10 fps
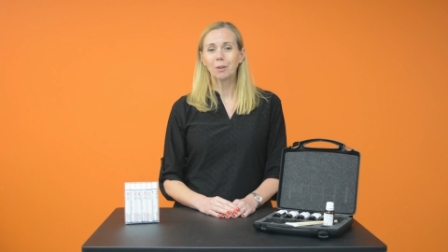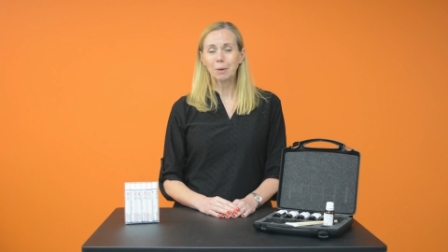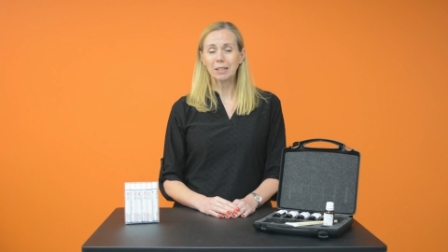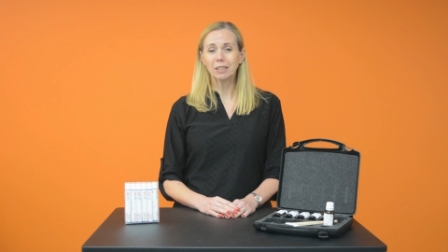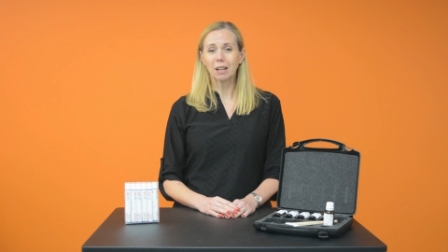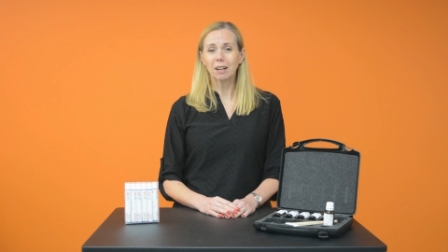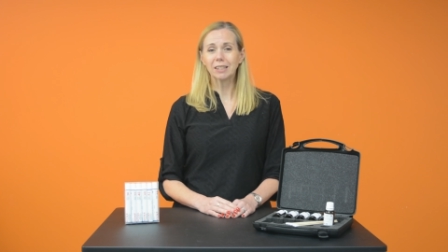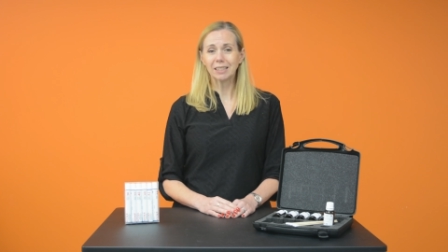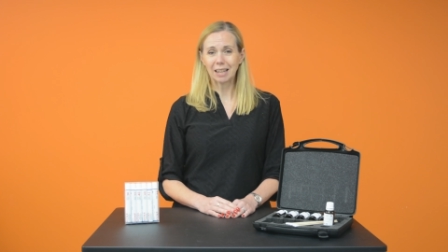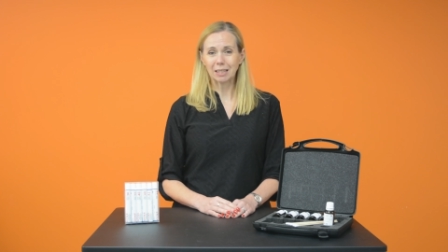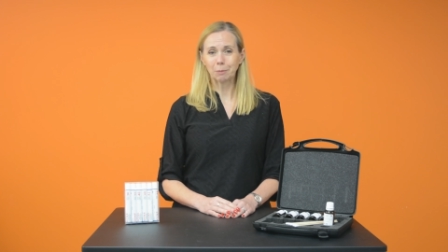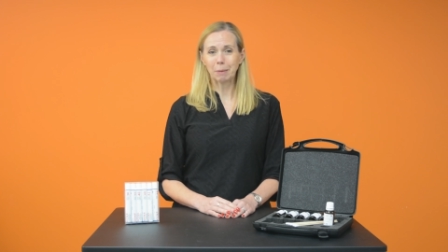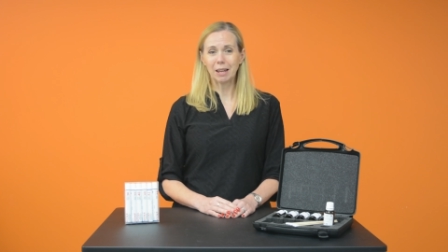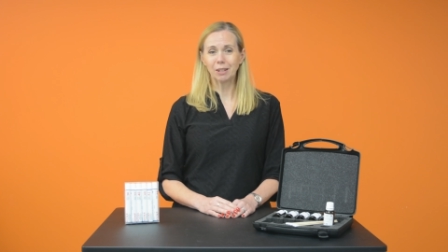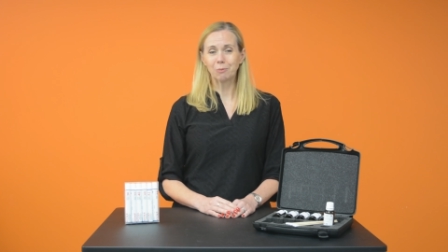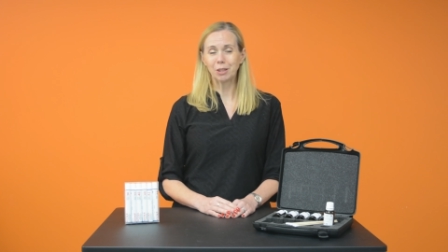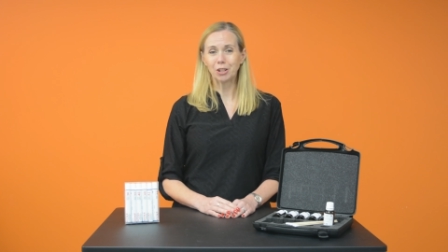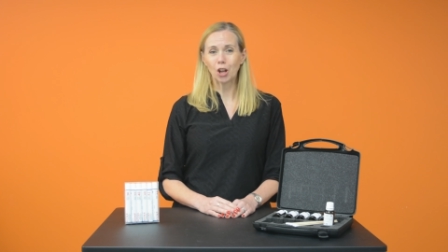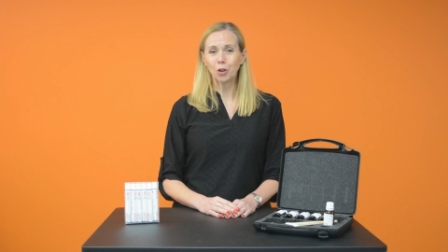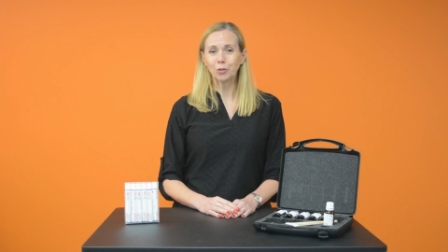When a Dyne test pen with
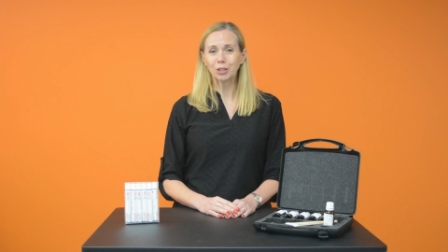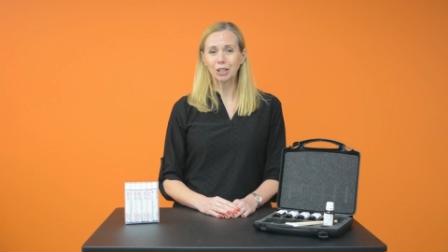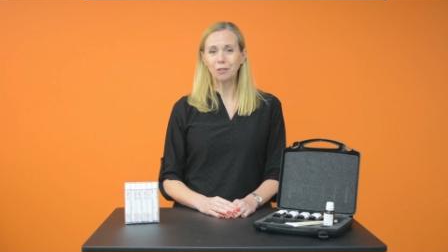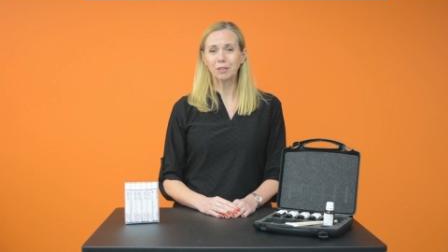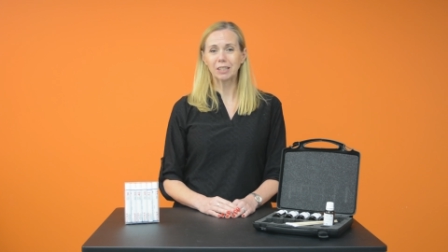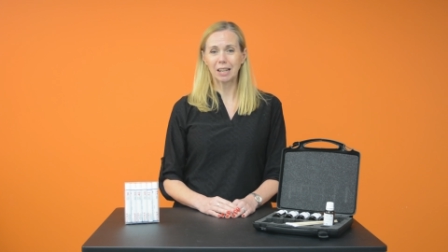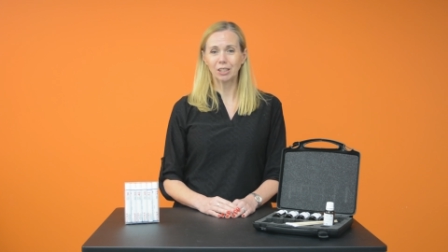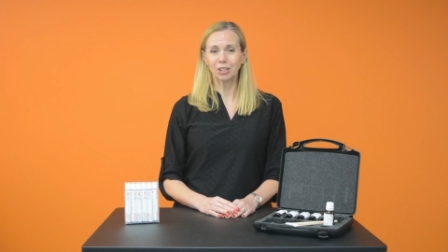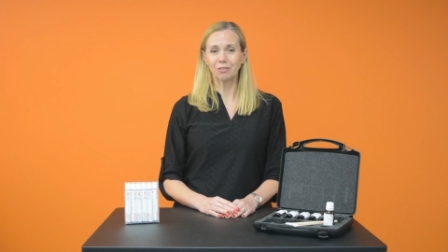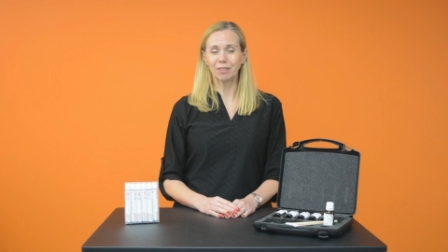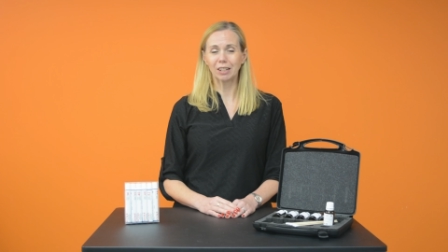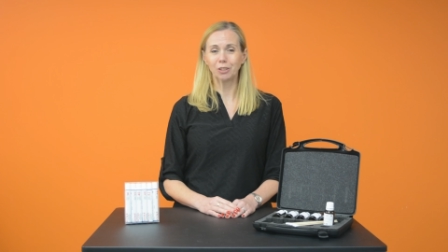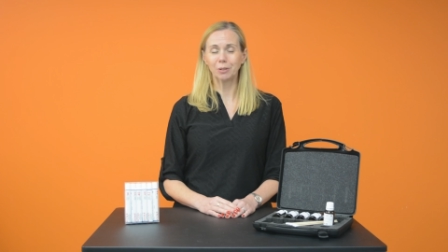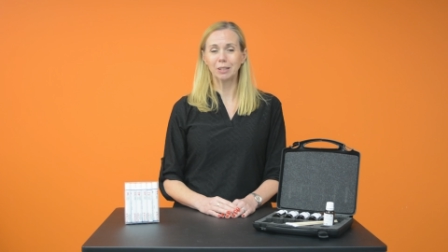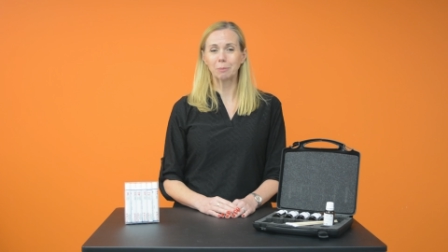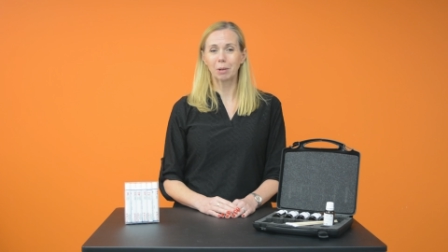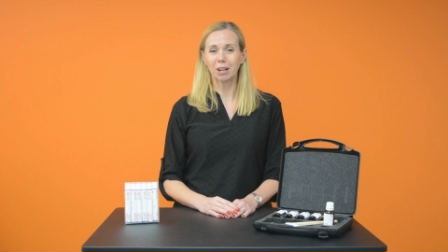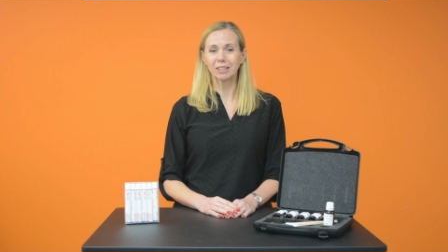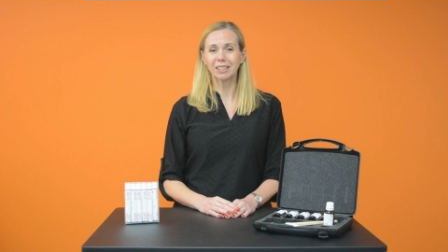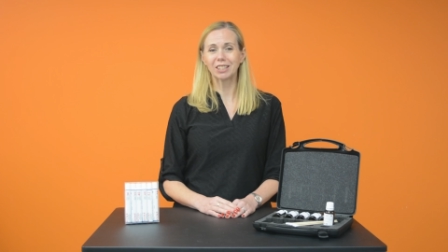a known surface tension value is
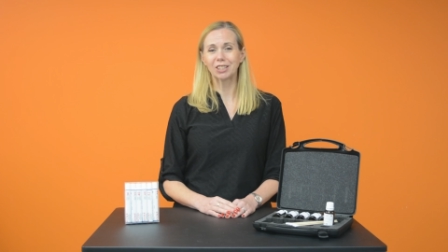applied to the